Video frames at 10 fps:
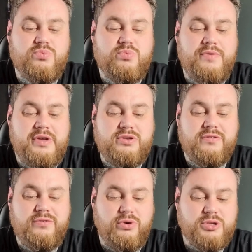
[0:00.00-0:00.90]
within
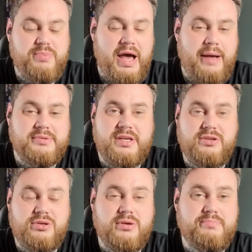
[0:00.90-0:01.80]
your force, perhaps
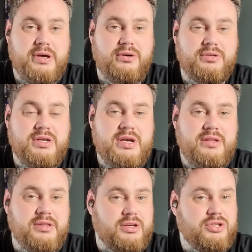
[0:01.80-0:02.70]
then you can build
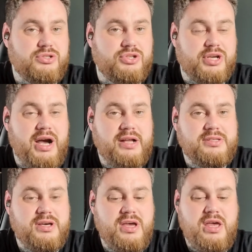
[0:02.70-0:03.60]
the
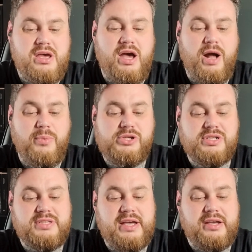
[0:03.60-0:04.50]
Jakarta, which
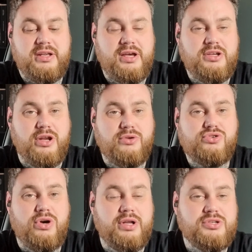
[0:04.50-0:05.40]
is then going to, you know,
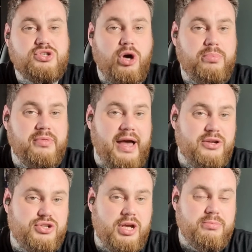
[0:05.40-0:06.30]
try and stop
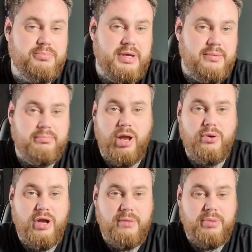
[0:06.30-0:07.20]
that ship being
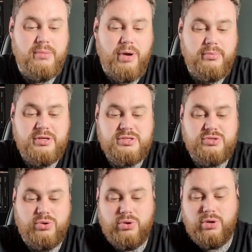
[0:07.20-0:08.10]
blown up by
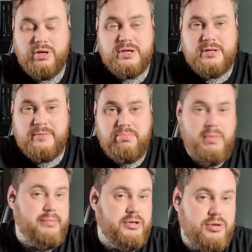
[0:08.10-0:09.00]
bombers. Or
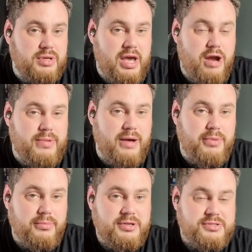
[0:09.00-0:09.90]
maybe you don't care about
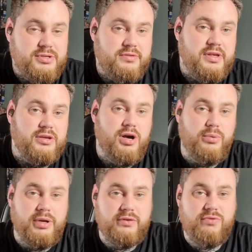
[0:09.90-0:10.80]
bombers and you think, oh,
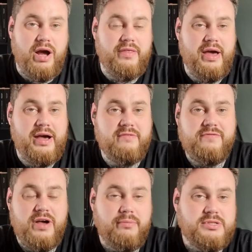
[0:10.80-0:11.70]
well, I'd rather have
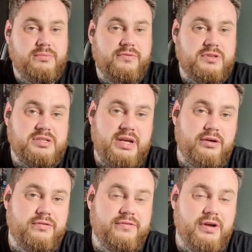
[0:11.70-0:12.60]
some of the
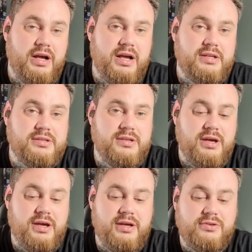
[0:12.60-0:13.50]
stealth
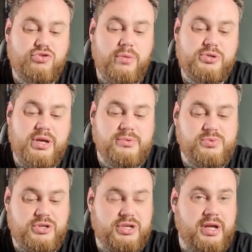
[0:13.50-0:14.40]
drop ships,
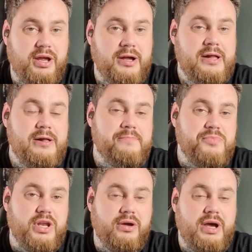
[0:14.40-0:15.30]
which are going to,
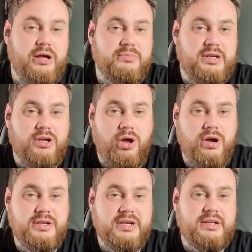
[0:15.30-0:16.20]
you know, help me
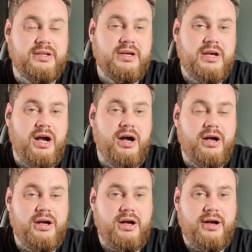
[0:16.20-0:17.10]
glide in
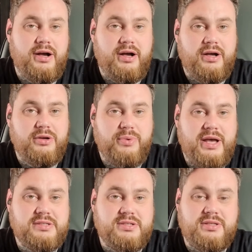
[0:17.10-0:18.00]

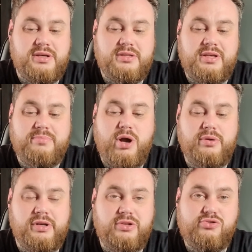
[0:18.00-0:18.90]
unawares to the
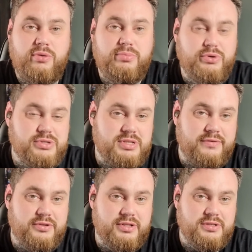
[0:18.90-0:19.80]
opponent and drop more
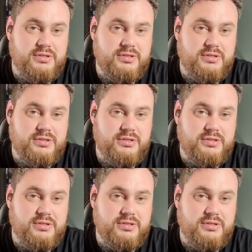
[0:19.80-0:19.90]
stuff on the,